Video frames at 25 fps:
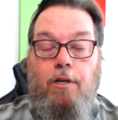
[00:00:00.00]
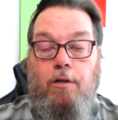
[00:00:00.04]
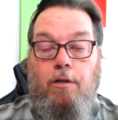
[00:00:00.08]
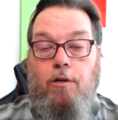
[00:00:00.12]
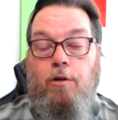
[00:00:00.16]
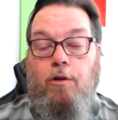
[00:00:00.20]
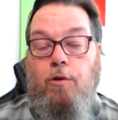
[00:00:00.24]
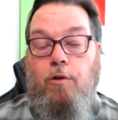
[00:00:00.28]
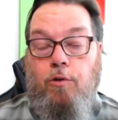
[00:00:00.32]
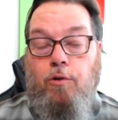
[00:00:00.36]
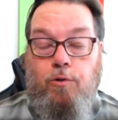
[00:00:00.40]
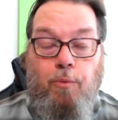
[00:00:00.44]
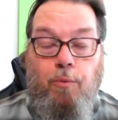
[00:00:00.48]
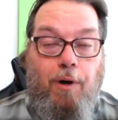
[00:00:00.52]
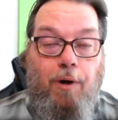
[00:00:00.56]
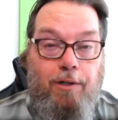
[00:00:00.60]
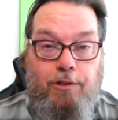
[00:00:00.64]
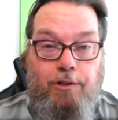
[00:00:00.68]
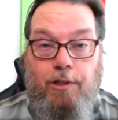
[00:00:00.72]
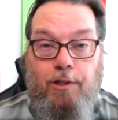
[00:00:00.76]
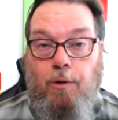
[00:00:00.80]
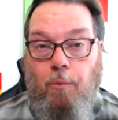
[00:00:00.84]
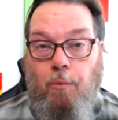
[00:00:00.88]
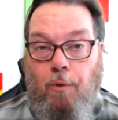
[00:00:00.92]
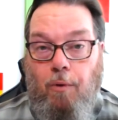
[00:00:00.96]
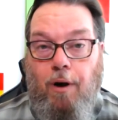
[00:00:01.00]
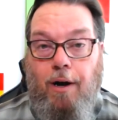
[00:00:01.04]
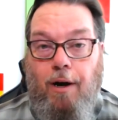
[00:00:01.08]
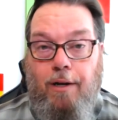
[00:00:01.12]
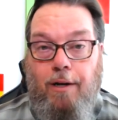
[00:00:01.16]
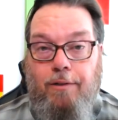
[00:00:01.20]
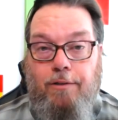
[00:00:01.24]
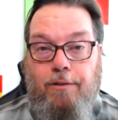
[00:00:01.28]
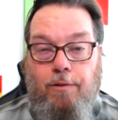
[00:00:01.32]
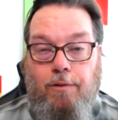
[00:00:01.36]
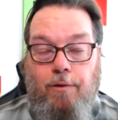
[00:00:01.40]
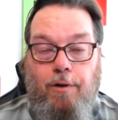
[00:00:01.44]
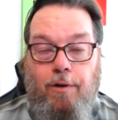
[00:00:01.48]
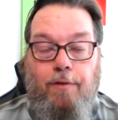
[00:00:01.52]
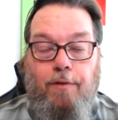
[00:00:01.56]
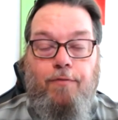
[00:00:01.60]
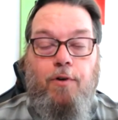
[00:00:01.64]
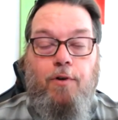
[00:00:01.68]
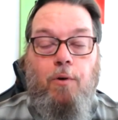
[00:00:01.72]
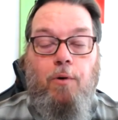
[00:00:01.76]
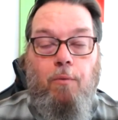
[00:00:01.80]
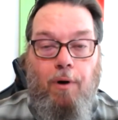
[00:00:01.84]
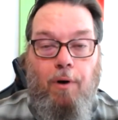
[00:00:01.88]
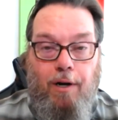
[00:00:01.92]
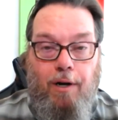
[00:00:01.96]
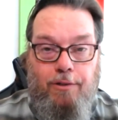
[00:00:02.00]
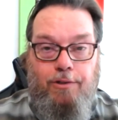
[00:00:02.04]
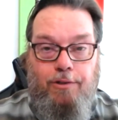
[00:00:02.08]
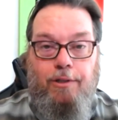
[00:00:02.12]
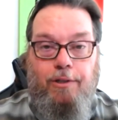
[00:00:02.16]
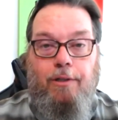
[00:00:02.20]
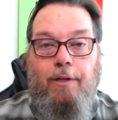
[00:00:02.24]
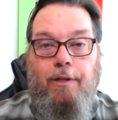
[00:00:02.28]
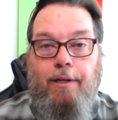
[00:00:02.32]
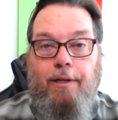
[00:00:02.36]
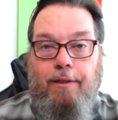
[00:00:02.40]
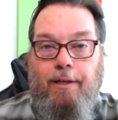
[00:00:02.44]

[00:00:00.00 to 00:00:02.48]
who's watching what. So if you're watching, let the